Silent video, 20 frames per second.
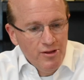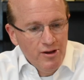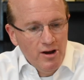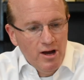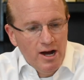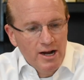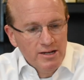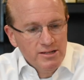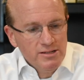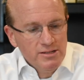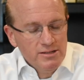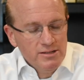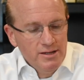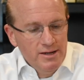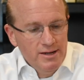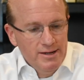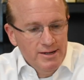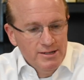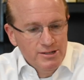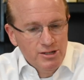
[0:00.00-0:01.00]

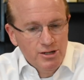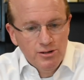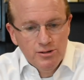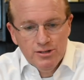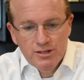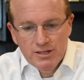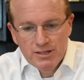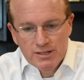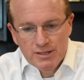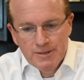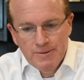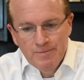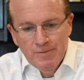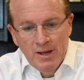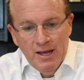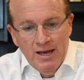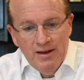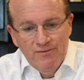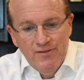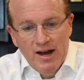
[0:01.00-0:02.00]
Orthodox uh, churches.
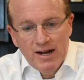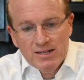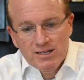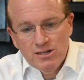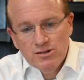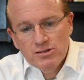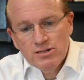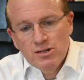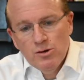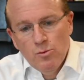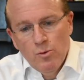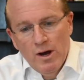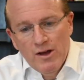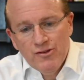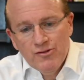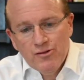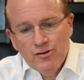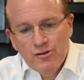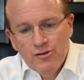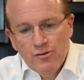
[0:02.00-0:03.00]
In fact, here's the
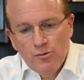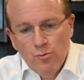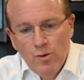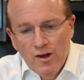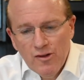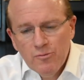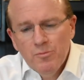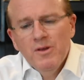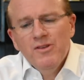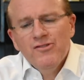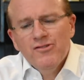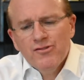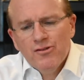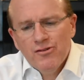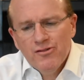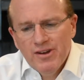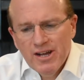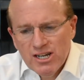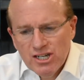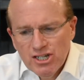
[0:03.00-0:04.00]
Western,
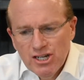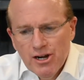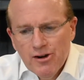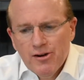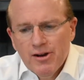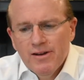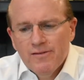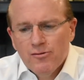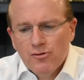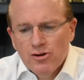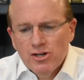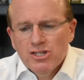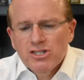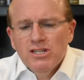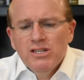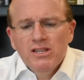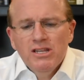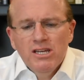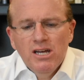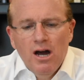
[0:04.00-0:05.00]
Westminster Dictionary of
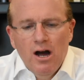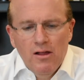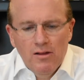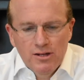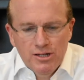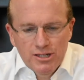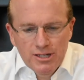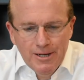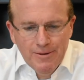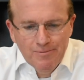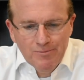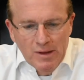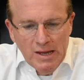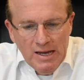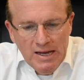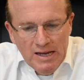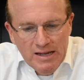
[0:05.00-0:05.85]
Christian Theology